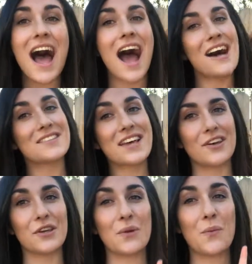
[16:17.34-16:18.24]
I'll tell
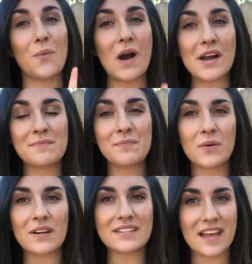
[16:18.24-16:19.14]
you one
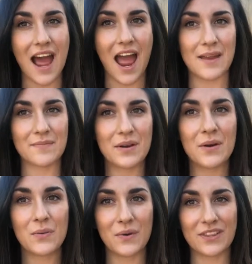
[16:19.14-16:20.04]
more time
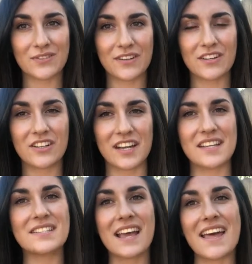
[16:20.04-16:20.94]
what the riddle
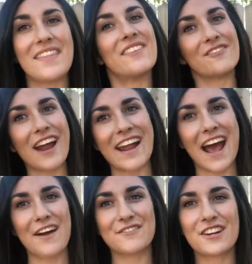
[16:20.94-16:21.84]
is, and then right
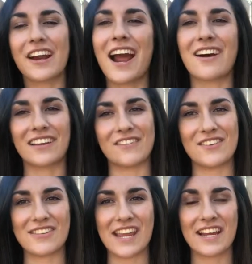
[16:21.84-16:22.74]
after, I'll give
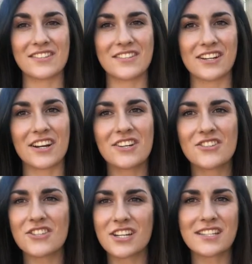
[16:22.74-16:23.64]
you the answer,
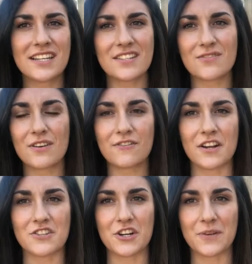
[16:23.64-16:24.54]
just as a
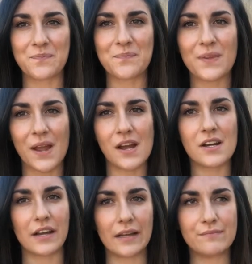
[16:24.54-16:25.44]
refresher. Okay.